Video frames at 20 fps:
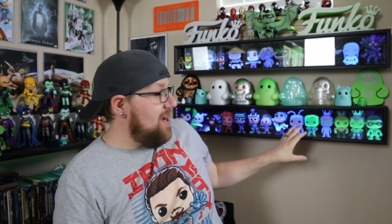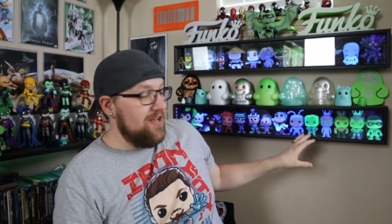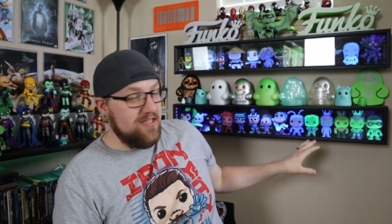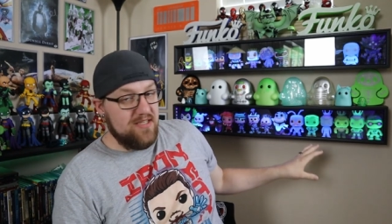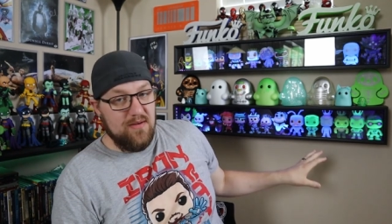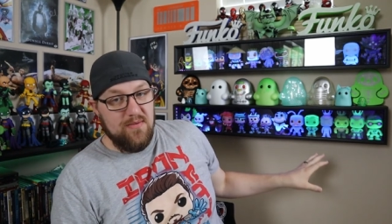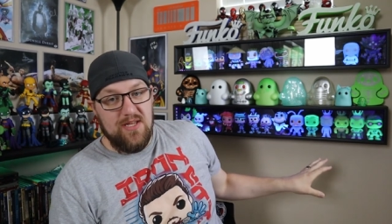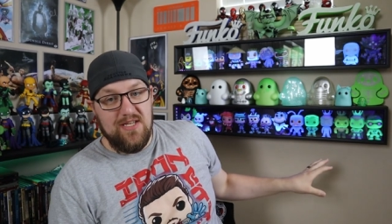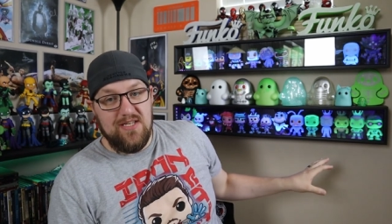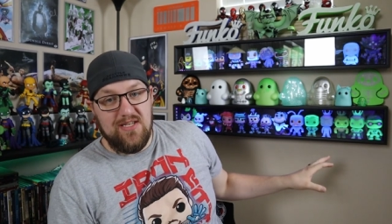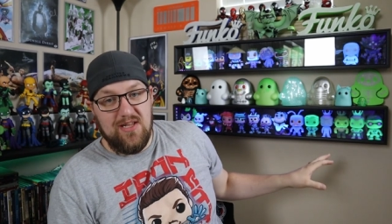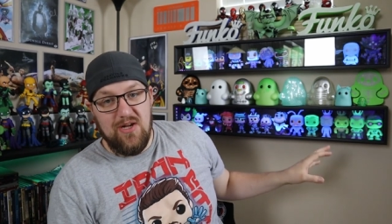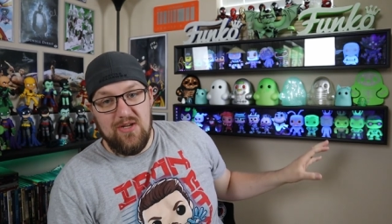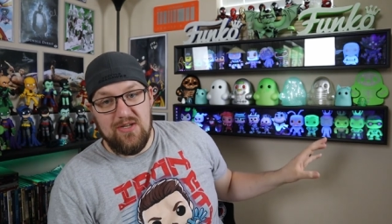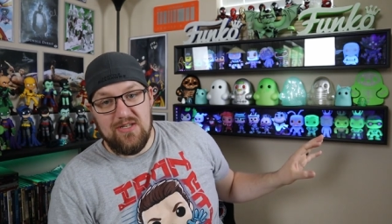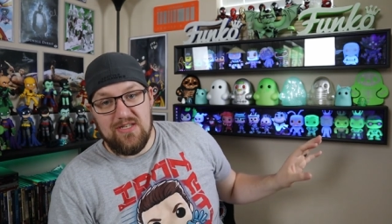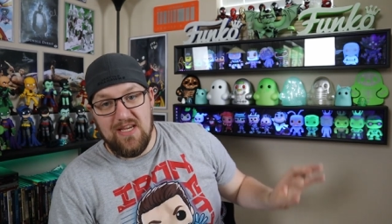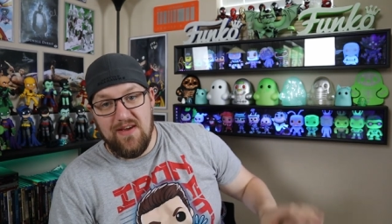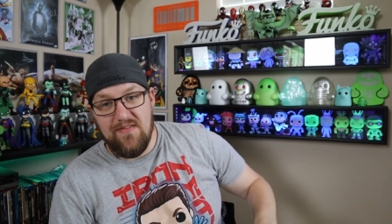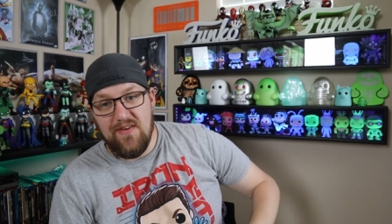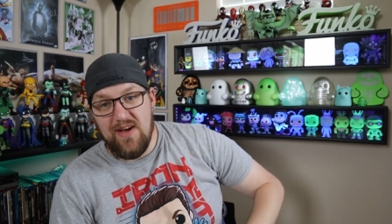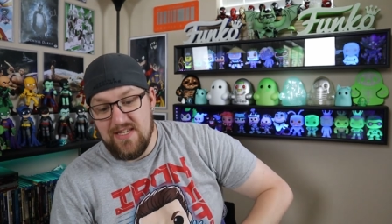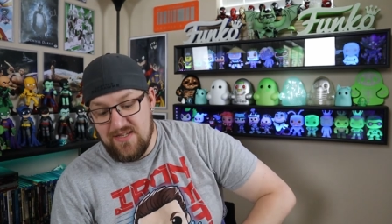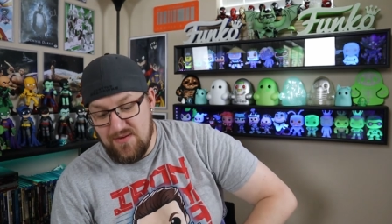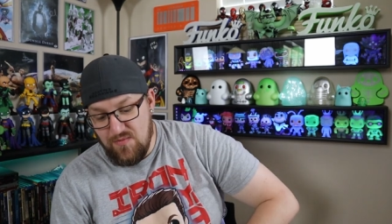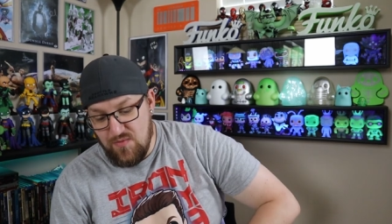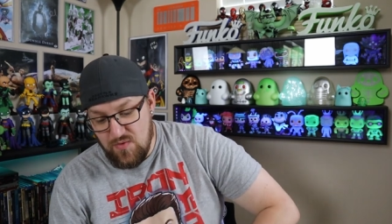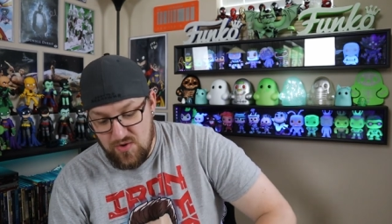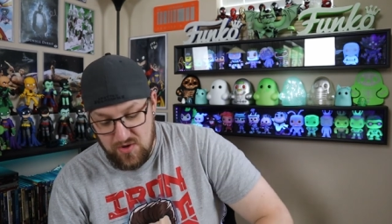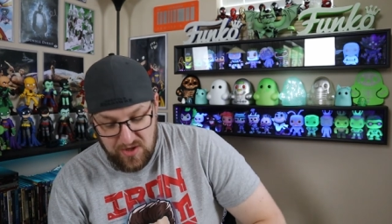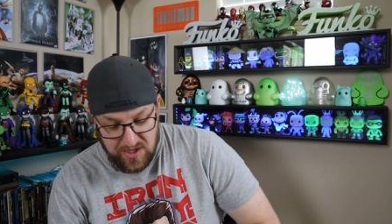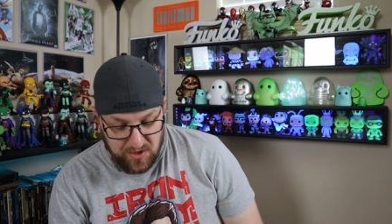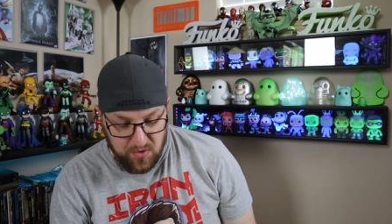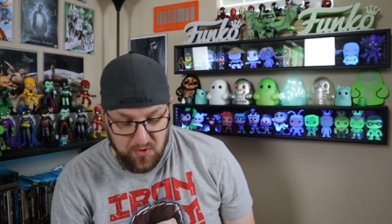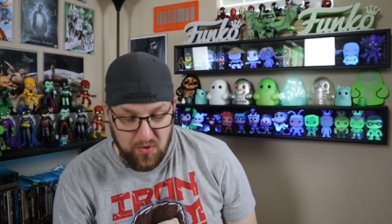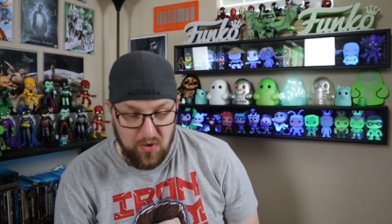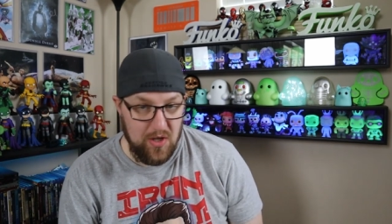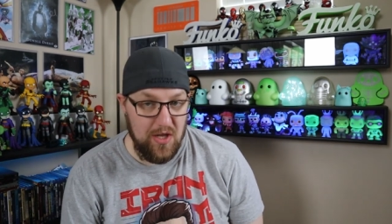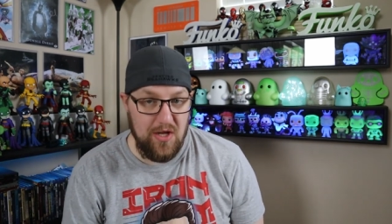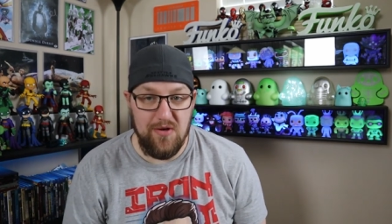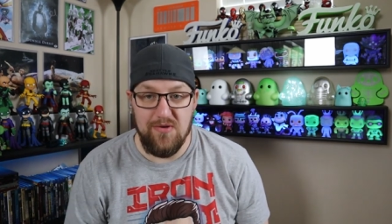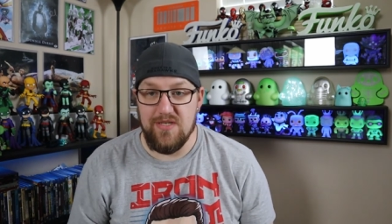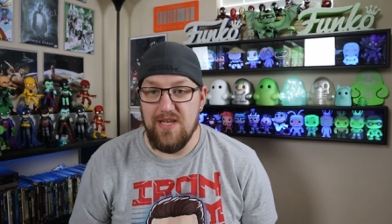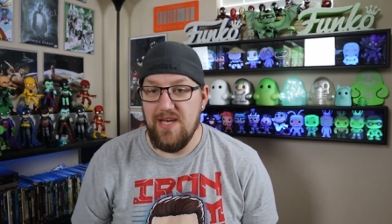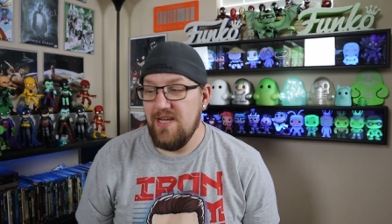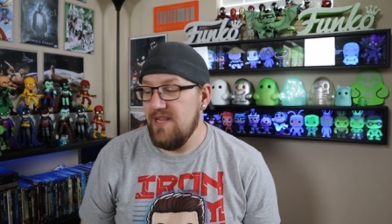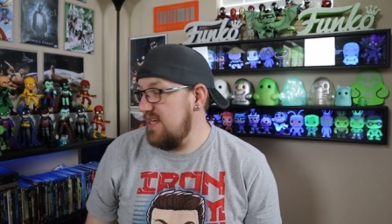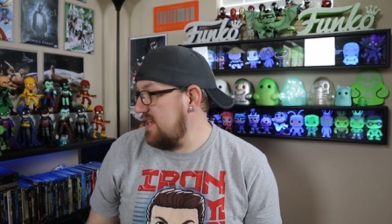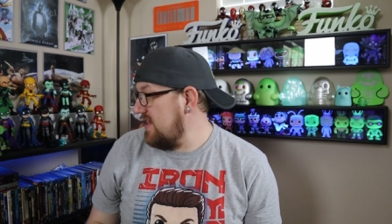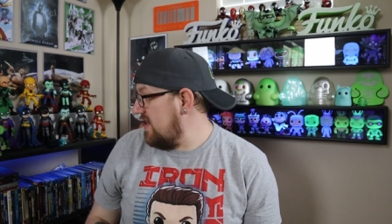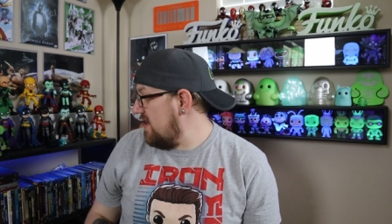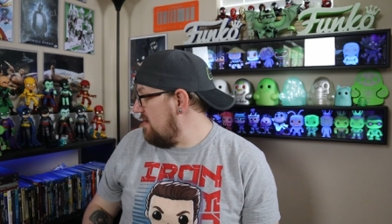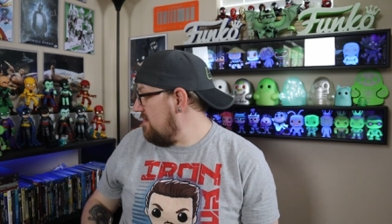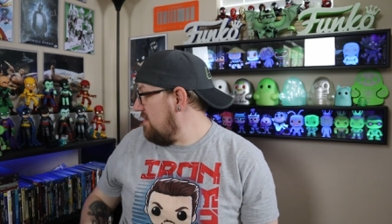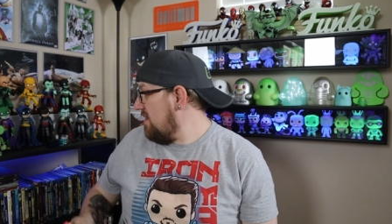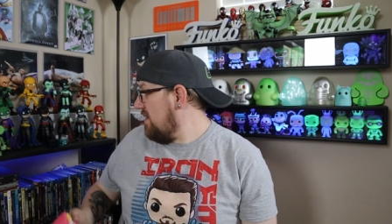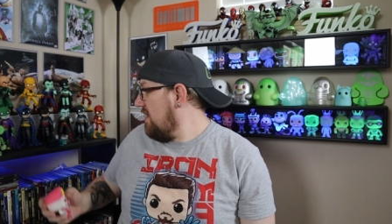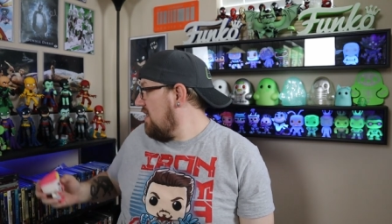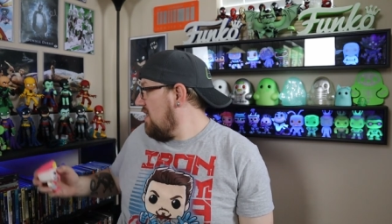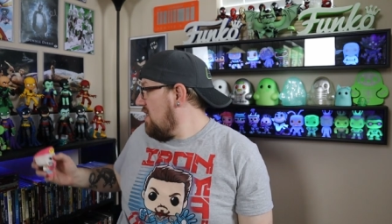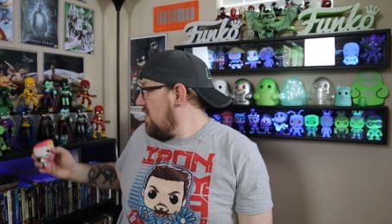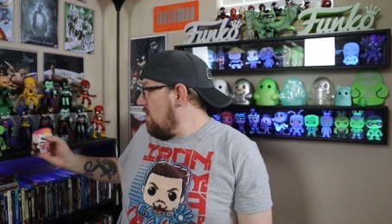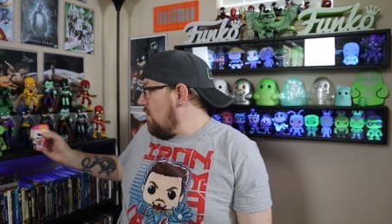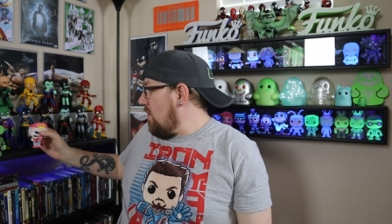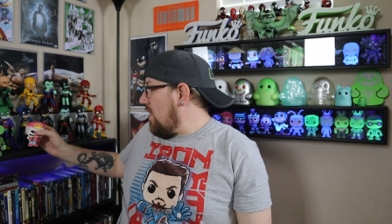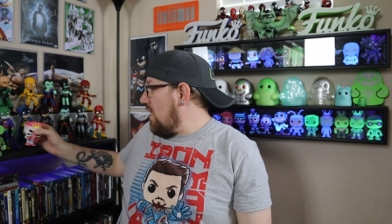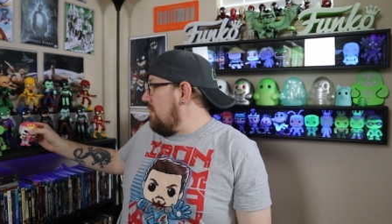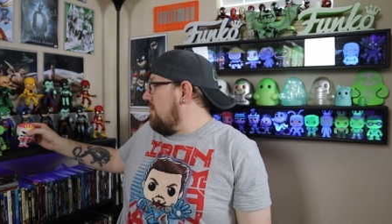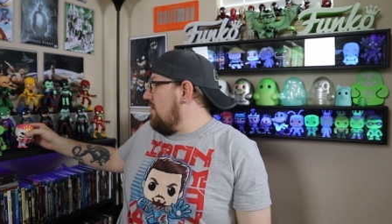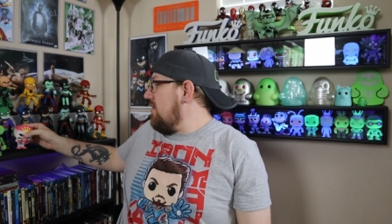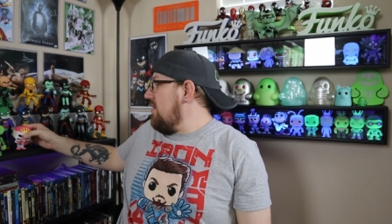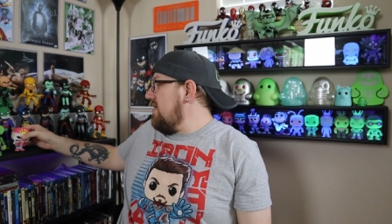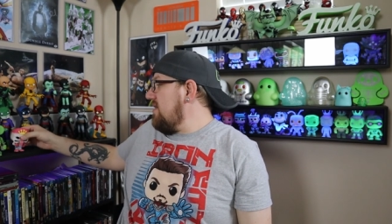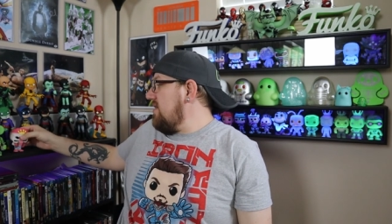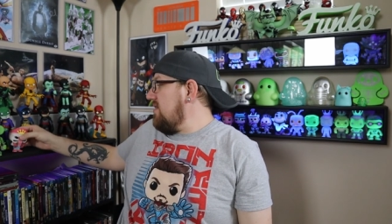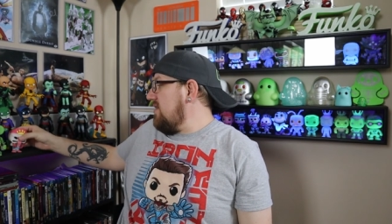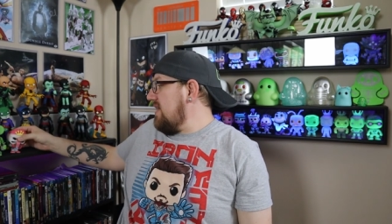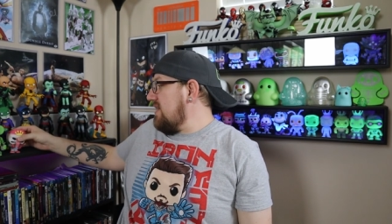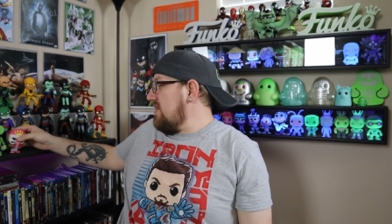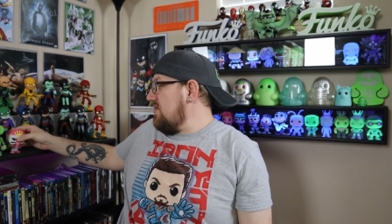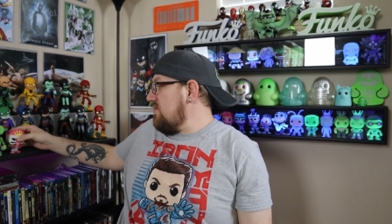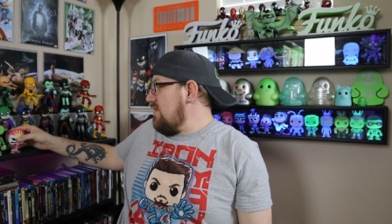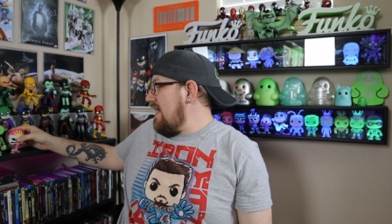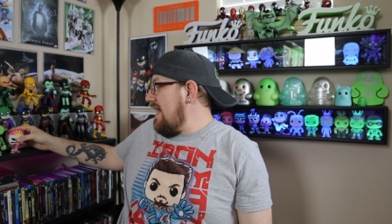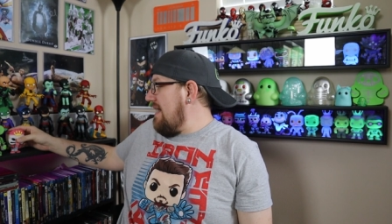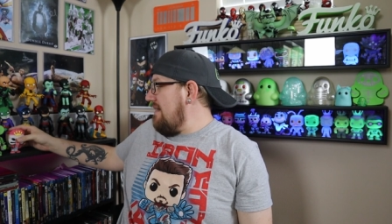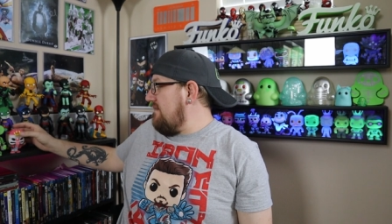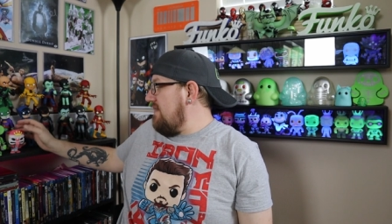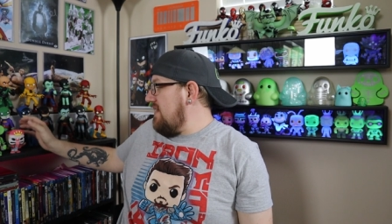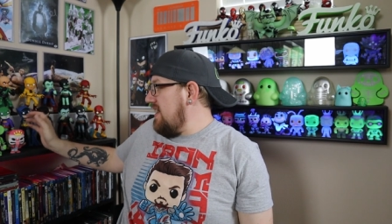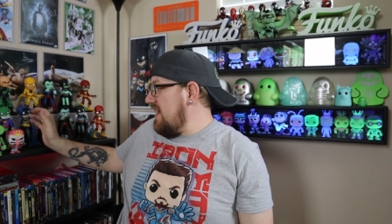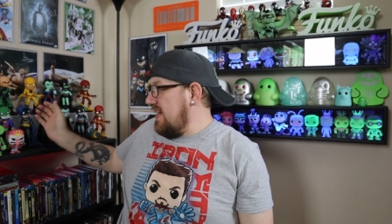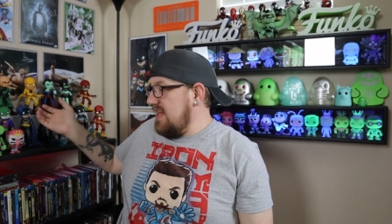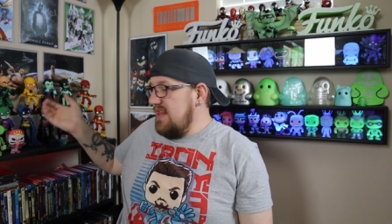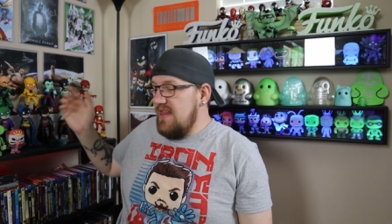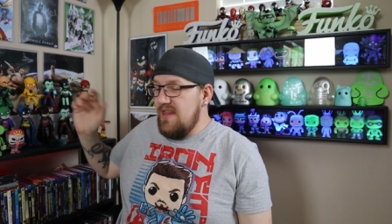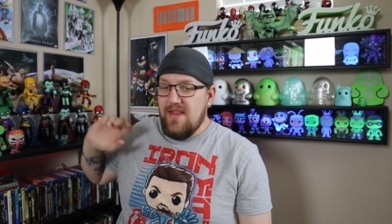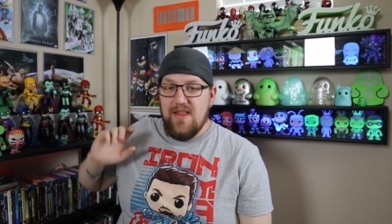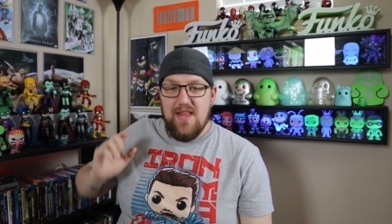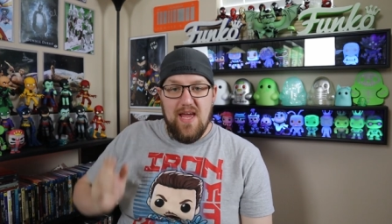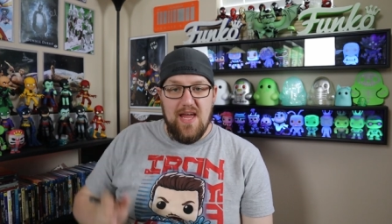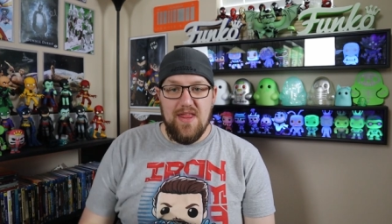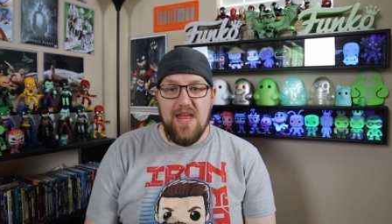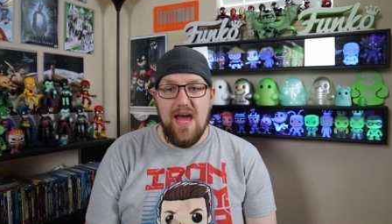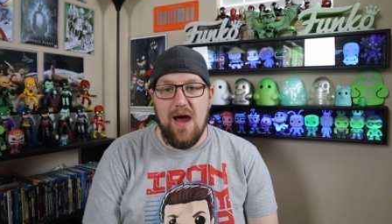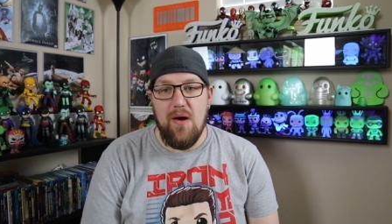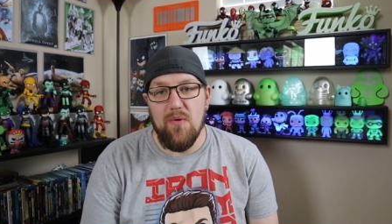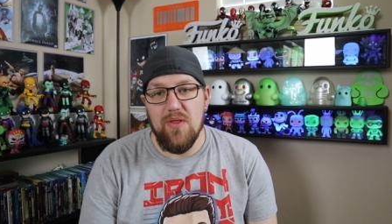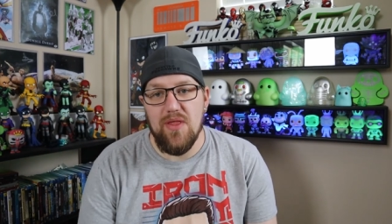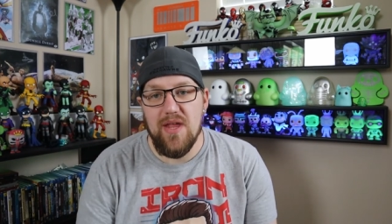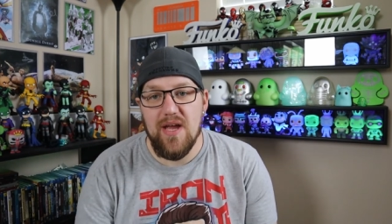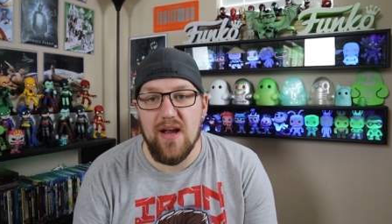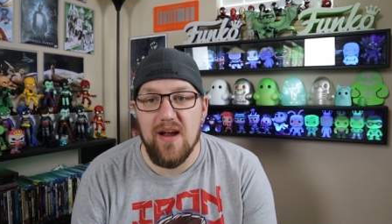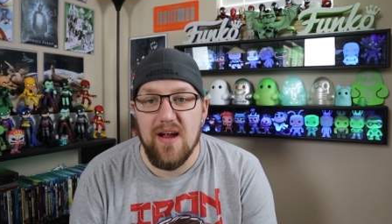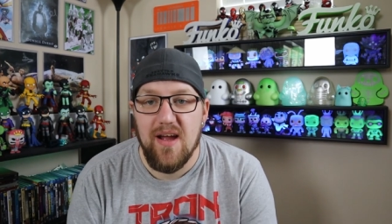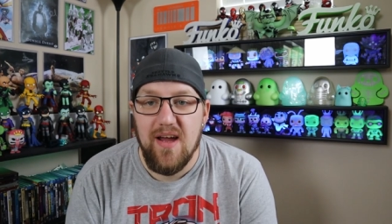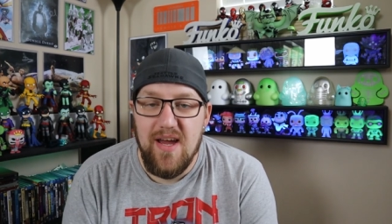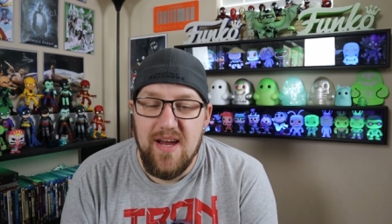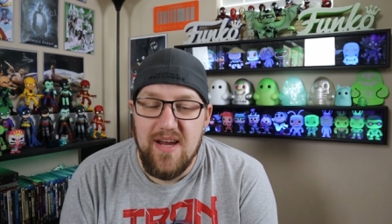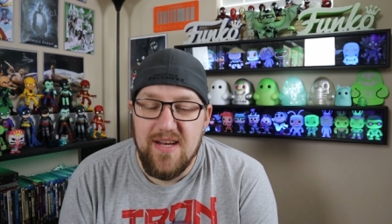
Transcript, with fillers: out some of these glows because I've got some really cool glows lately that I'm gonna want to put in there, like the Rat Fink and, and that one there.